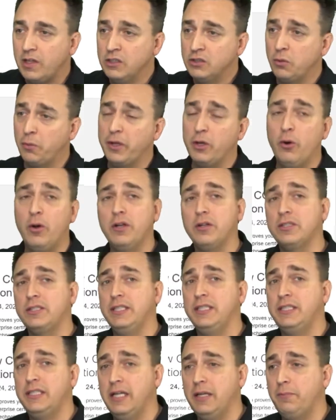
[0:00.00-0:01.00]
So we go under
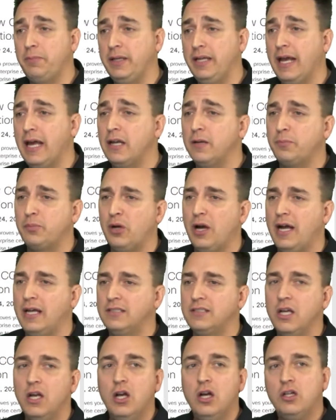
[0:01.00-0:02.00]
CCNP
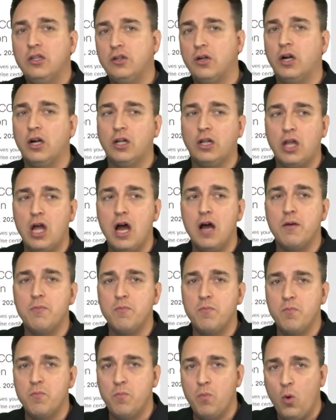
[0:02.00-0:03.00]
Enterprise. There are a lot
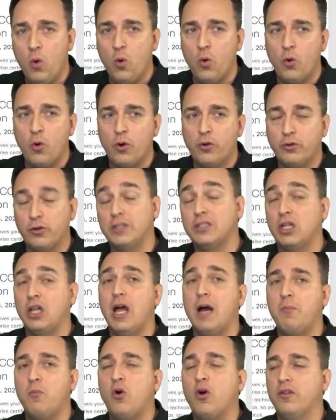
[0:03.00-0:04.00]
more. There is a
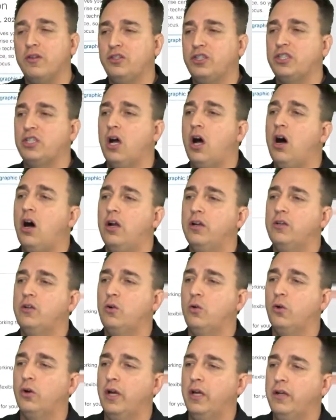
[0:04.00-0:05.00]
lot more than just
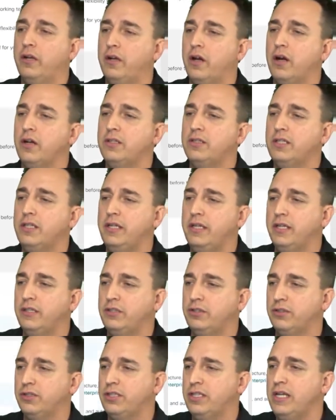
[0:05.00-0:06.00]
ENCOR and ENARSI,
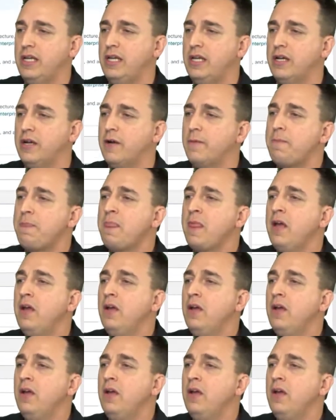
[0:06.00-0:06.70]
as you'll see here.